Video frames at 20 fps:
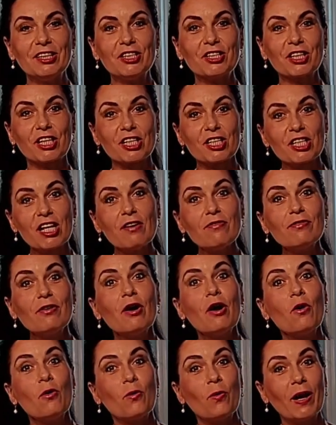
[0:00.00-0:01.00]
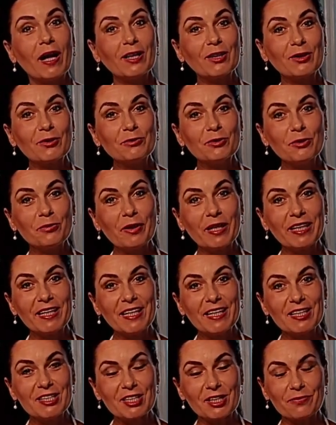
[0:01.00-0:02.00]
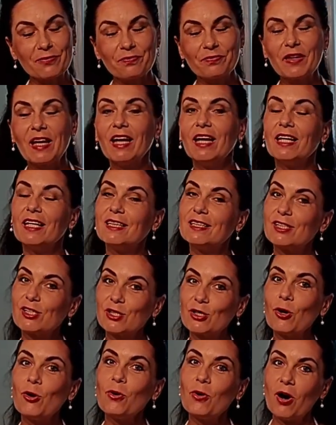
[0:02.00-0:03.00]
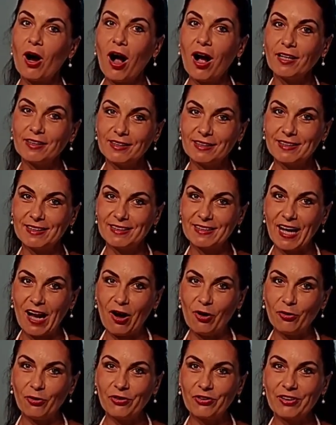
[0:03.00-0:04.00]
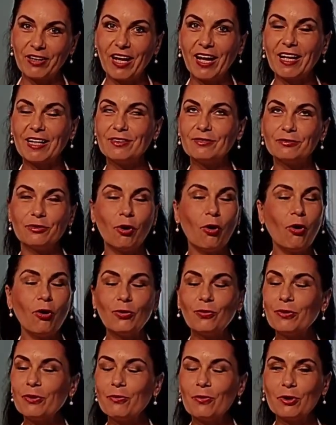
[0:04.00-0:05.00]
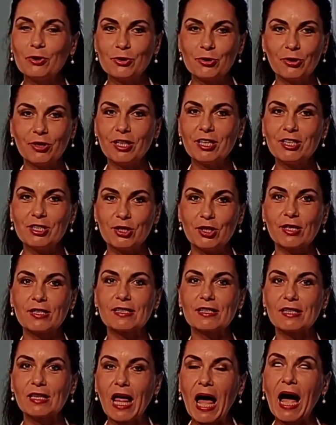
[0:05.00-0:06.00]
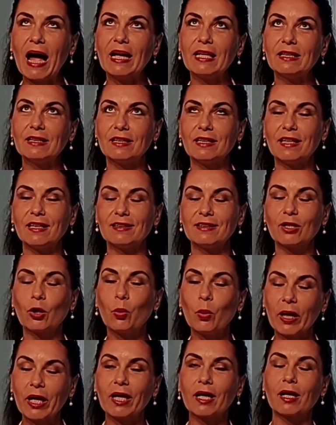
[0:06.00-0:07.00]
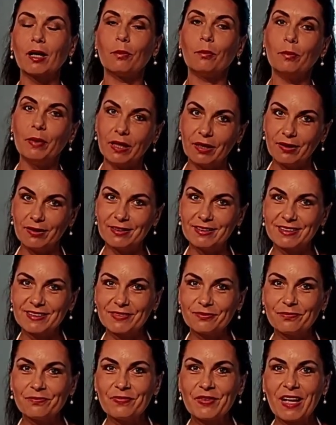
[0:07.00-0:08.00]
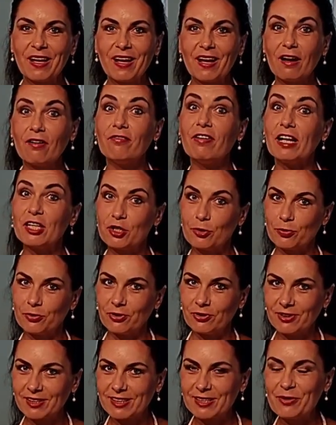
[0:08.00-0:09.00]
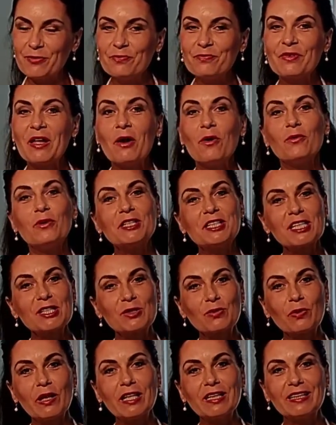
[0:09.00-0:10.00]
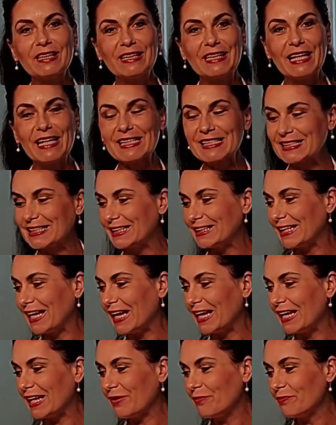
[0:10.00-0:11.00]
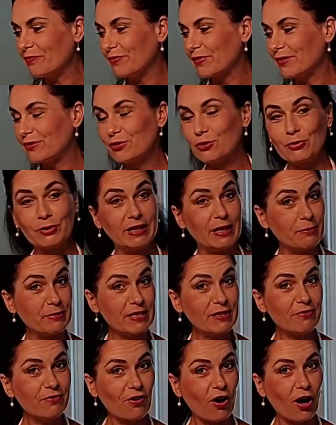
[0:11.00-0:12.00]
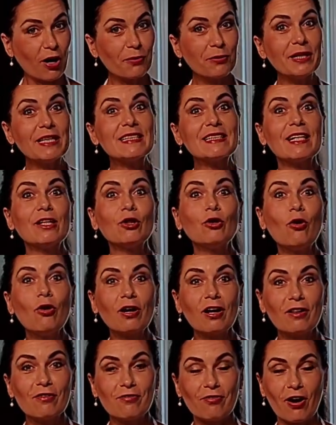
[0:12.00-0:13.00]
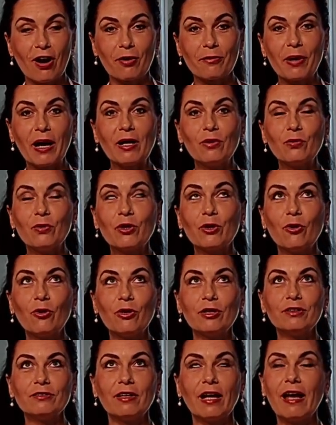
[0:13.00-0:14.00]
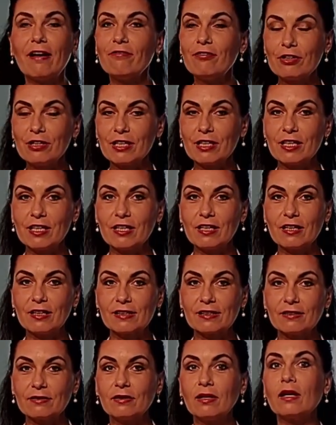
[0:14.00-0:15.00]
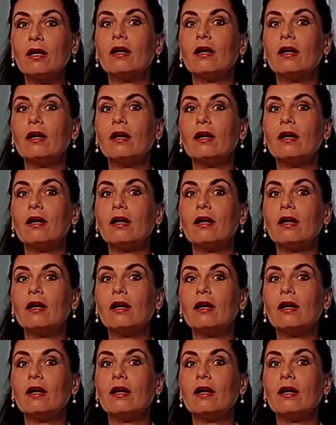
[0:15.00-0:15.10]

innichkachef. Welcome to my kitchen. It's so hot in south and all we want to eat just light and quick meals, vegetables. We just went yesterday to Timsy farm. It's a local farm and we're going every year,